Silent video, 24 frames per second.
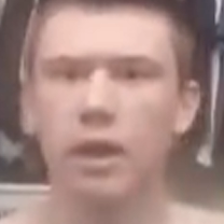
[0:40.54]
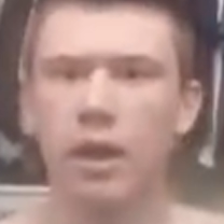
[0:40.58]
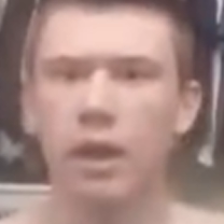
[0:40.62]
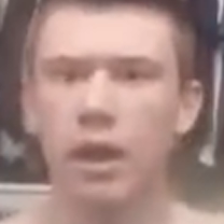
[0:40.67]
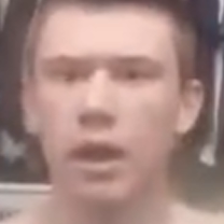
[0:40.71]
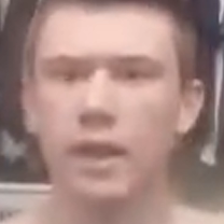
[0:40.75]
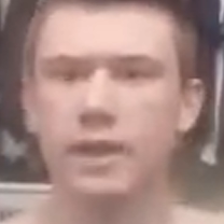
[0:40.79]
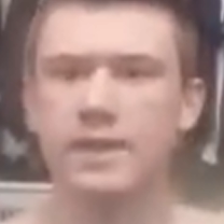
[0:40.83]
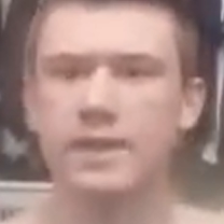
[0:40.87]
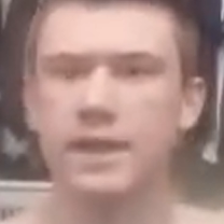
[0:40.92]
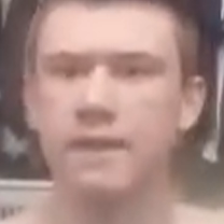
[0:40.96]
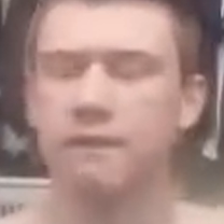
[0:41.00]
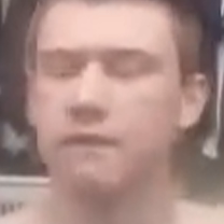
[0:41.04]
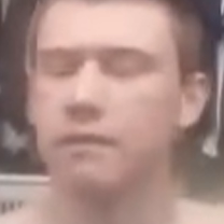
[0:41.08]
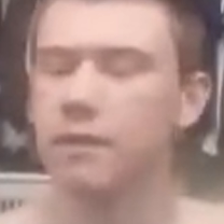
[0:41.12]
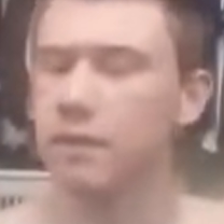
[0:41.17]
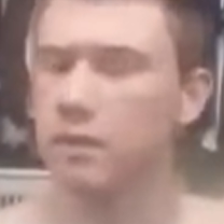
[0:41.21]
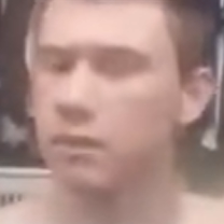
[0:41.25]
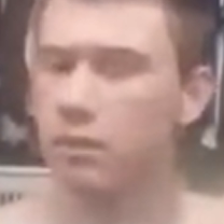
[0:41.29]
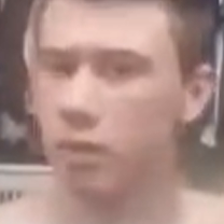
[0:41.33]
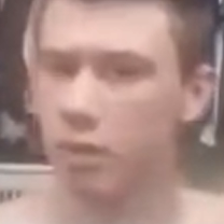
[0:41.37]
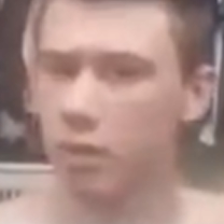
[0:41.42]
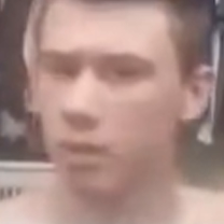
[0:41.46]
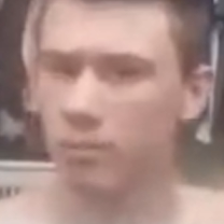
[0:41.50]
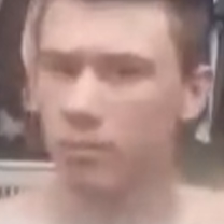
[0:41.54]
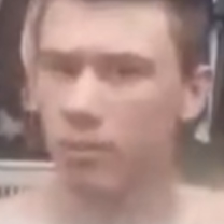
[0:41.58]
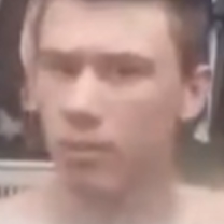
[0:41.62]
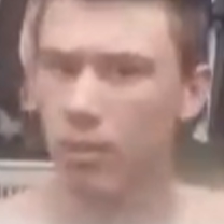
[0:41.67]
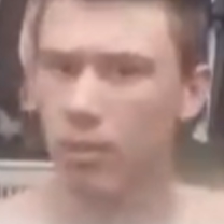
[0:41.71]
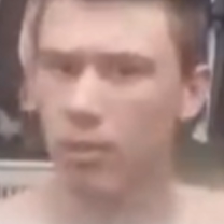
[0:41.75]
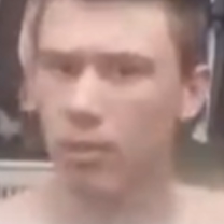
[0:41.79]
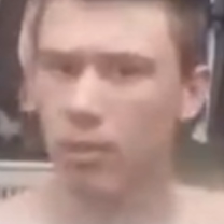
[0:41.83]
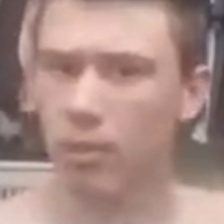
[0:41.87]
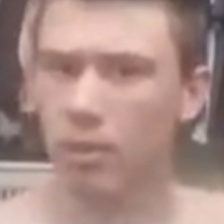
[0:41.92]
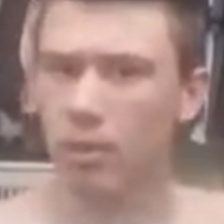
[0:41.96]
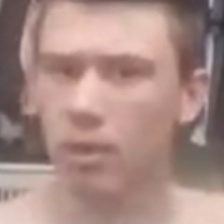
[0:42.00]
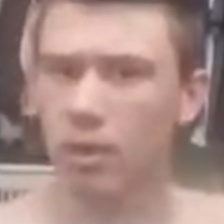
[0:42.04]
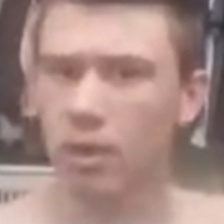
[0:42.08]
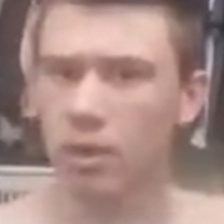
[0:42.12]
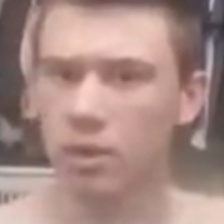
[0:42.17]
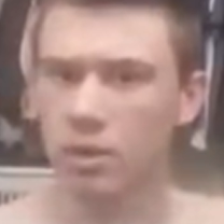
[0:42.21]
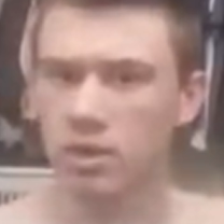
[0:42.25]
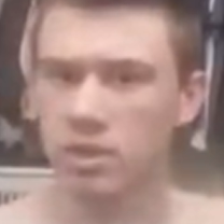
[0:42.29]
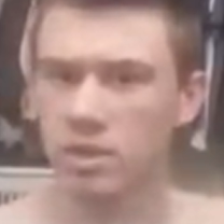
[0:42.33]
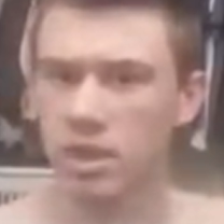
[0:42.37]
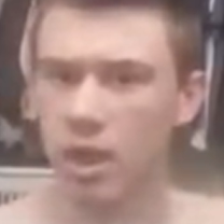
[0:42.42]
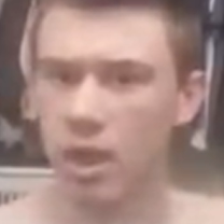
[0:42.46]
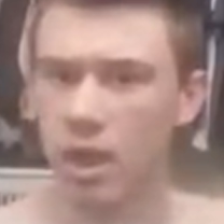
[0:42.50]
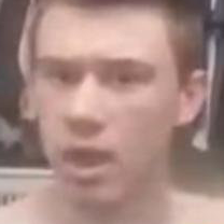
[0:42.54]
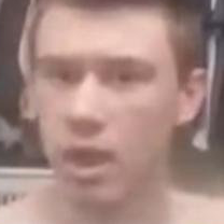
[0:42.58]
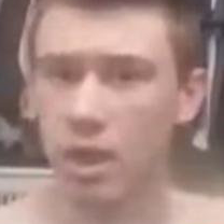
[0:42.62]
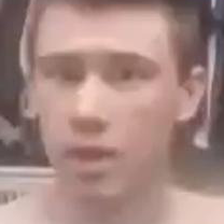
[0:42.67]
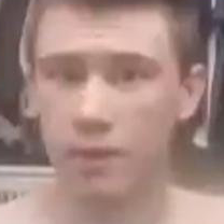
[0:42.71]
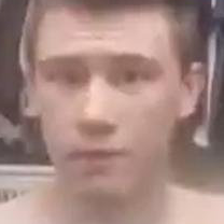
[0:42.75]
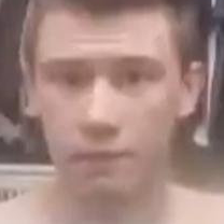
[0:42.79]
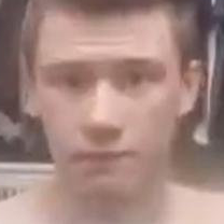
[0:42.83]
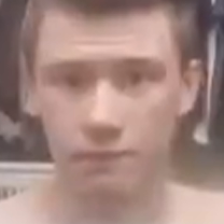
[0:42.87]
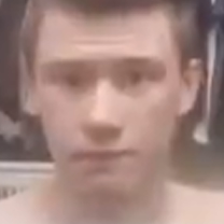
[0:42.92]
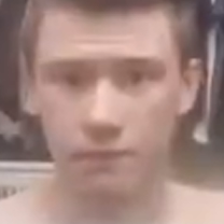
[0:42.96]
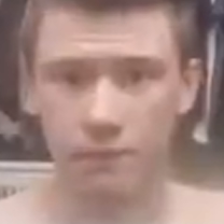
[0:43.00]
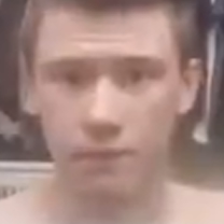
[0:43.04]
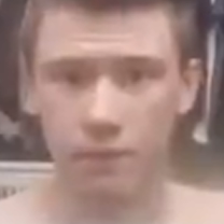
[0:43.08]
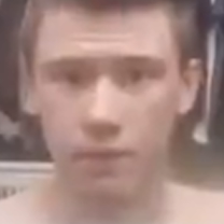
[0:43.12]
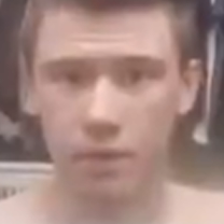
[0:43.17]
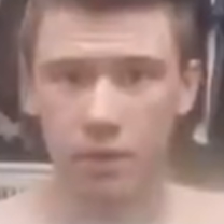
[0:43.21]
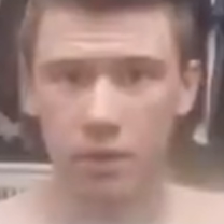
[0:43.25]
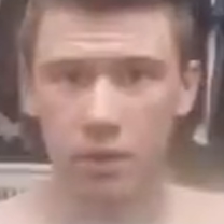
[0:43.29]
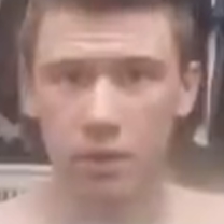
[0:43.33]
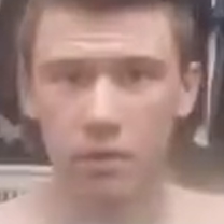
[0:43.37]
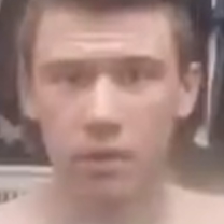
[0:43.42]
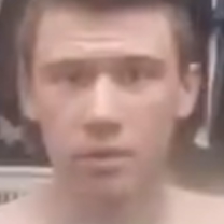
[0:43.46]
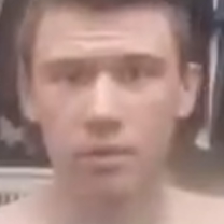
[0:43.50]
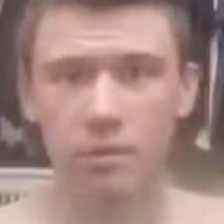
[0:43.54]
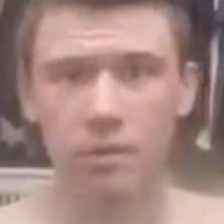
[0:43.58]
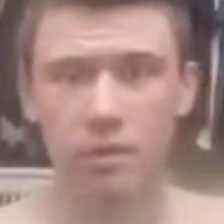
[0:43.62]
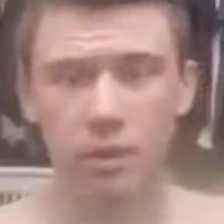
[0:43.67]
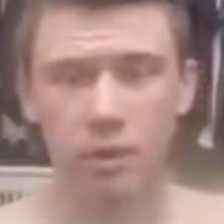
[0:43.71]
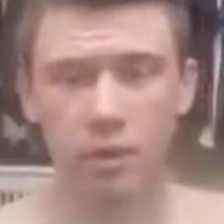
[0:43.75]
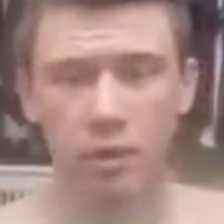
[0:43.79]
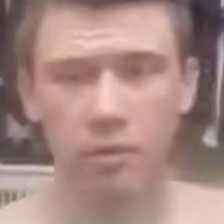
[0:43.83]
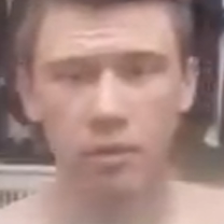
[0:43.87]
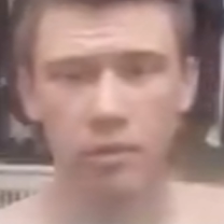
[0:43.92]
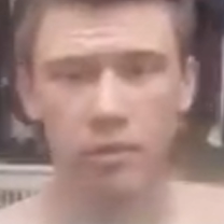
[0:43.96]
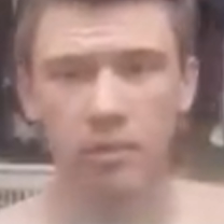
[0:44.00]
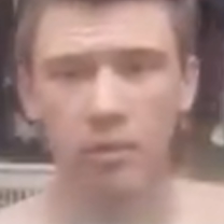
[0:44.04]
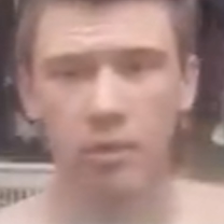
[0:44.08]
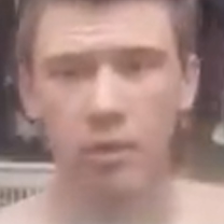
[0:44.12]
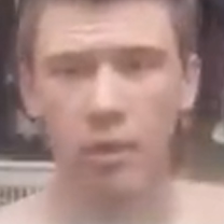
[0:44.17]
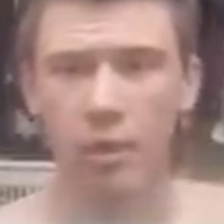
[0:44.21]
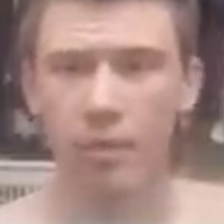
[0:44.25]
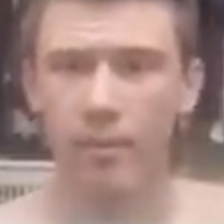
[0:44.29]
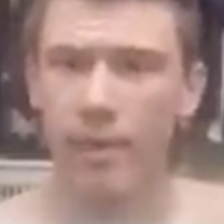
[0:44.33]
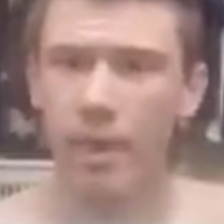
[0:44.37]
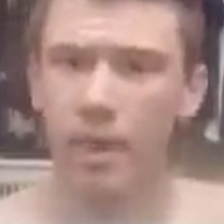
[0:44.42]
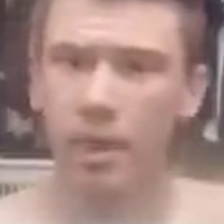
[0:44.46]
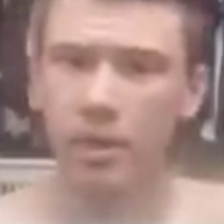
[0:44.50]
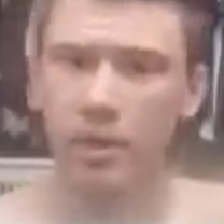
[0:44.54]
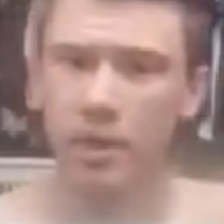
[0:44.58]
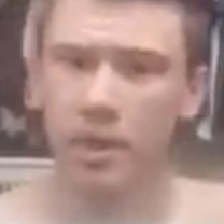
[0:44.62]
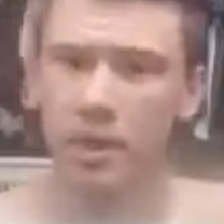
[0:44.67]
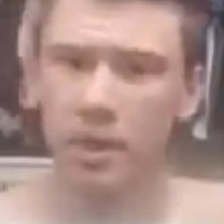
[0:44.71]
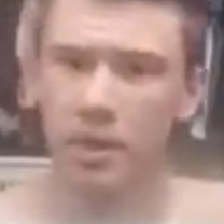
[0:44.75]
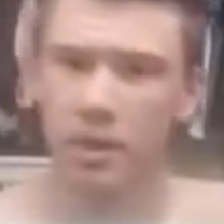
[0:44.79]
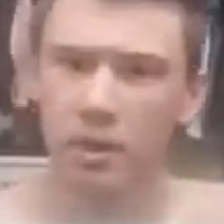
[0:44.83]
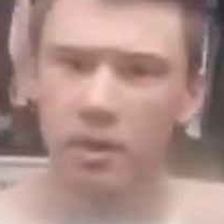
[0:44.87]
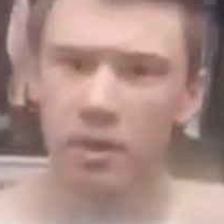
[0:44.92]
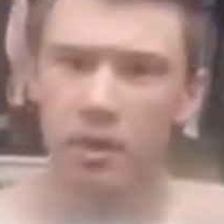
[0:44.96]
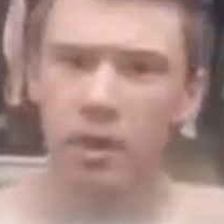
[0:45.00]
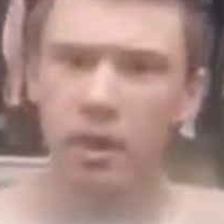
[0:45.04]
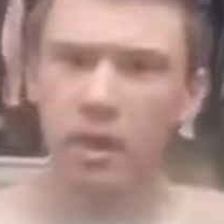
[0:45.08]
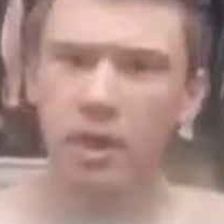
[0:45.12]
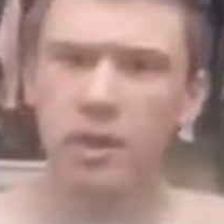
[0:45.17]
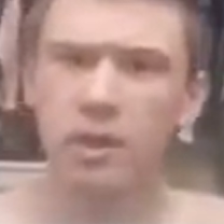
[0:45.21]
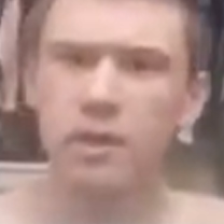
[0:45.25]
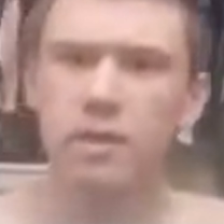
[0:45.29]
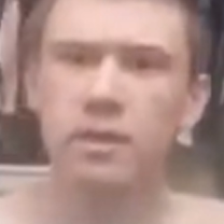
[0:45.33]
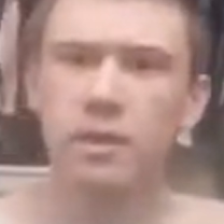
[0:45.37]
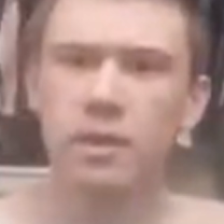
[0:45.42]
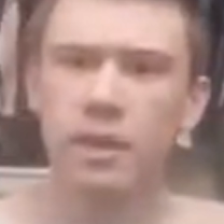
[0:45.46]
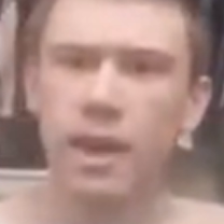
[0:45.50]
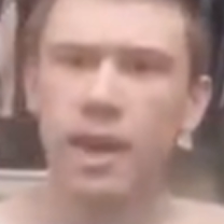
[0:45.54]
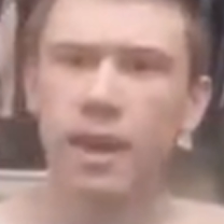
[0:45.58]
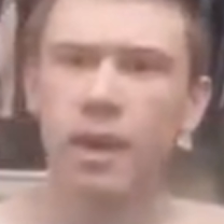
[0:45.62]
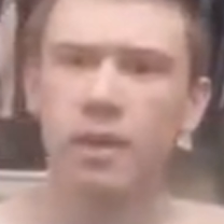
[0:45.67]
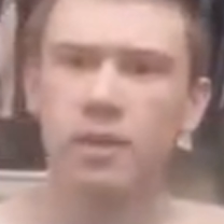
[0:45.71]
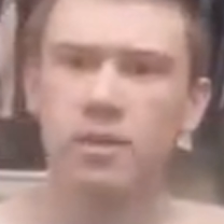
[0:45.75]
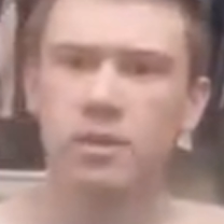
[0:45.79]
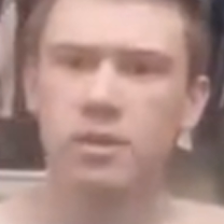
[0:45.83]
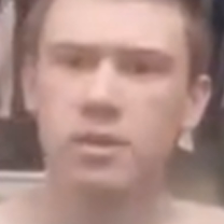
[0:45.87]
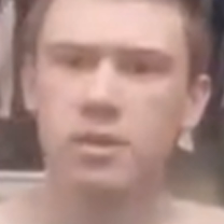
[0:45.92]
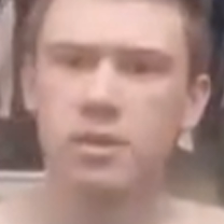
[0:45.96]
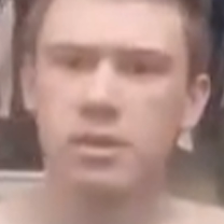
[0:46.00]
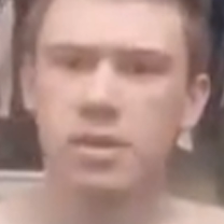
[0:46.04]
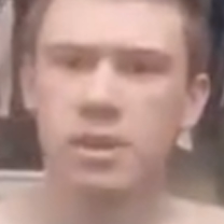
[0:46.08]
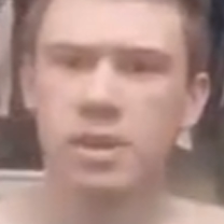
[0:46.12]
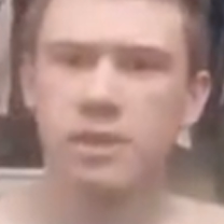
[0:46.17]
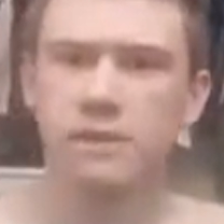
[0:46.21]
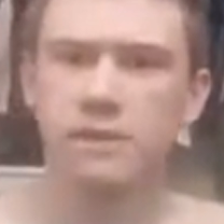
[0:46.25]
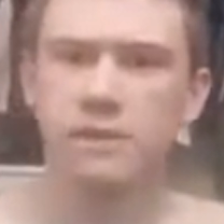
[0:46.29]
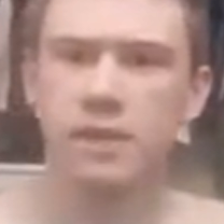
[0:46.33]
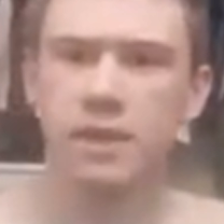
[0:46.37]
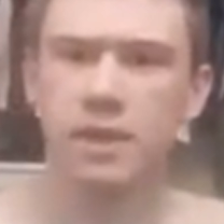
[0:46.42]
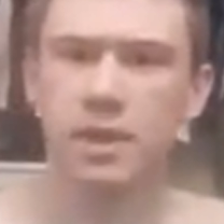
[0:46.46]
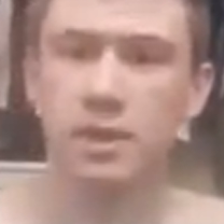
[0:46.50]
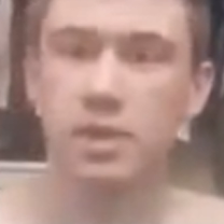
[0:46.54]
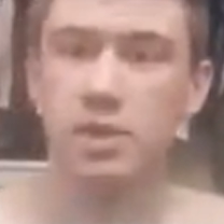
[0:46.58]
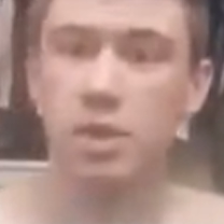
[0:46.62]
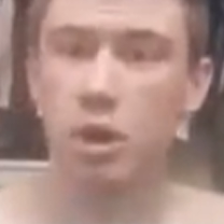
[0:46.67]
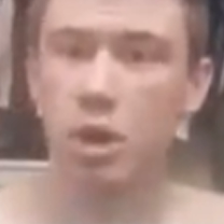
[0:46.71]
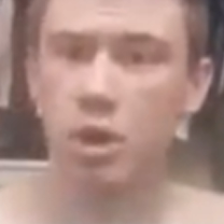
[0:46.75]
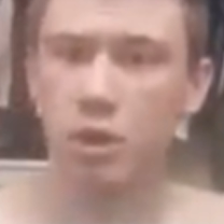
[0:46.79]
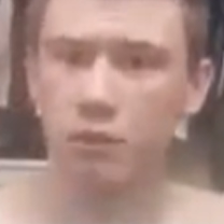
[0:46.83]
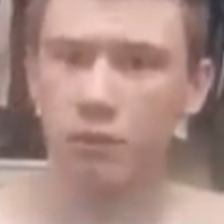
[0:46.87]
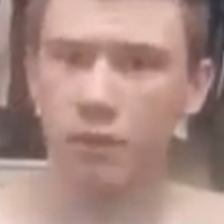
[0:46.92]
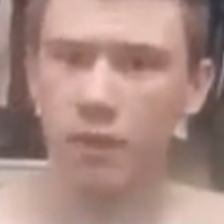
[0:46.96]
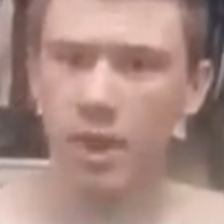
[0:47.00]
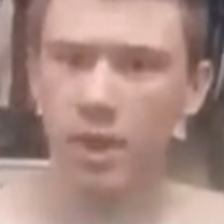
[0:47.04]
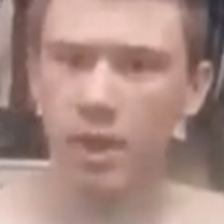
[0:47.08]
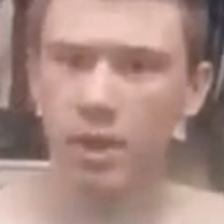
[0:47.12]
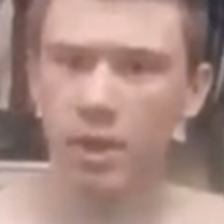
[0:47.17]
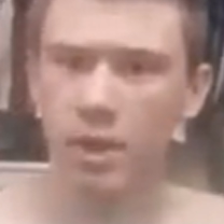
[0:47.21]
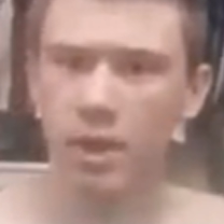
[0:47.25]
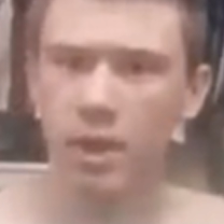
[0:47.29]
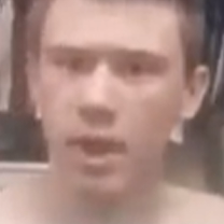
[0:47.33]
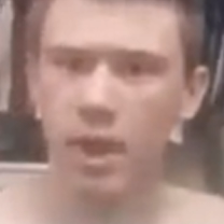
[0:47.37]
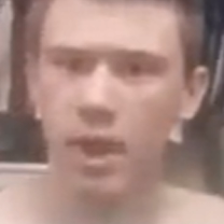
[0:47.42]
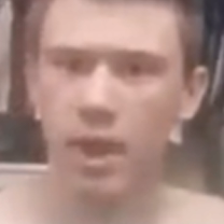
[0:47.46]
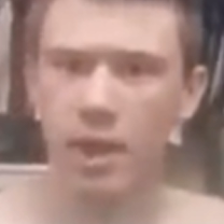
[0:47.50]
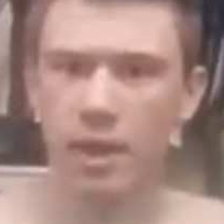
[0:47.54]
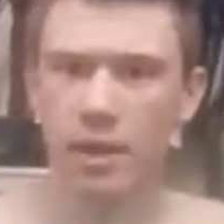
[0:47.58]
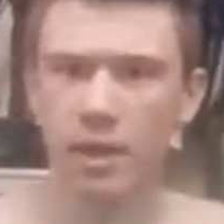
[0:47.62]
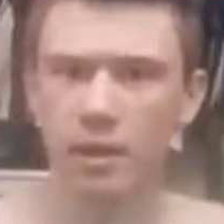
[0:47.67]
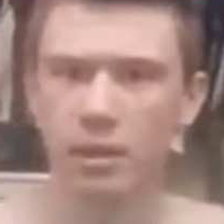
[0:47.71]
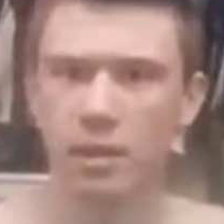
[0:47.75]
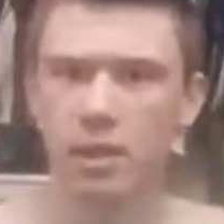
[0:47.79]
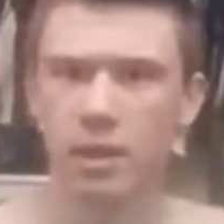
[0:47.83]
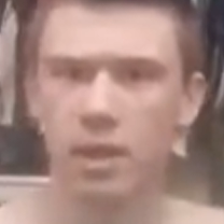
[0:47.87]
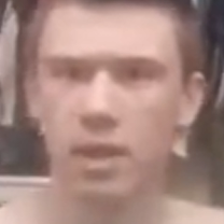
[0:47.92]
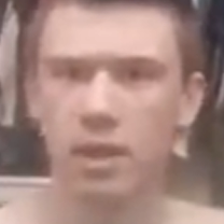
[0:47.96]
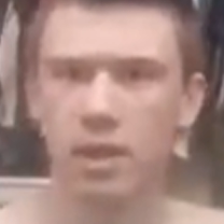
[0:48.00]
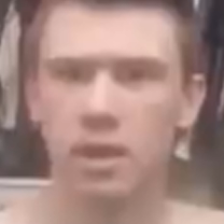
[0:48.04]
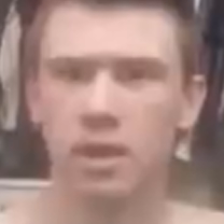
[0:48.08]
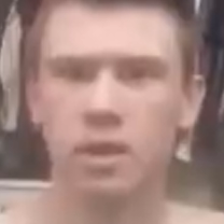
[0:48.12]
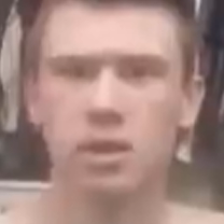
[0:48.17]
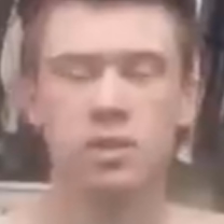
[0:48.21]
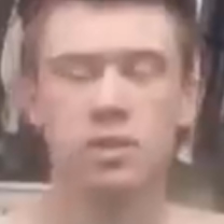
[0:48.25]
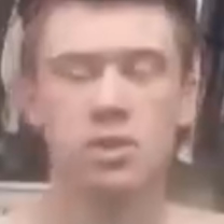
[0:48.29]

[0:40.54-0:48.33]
Uh, definitely learn more or saw and learned a little bit more about uh, the characters of uh, Darth Vader and uh,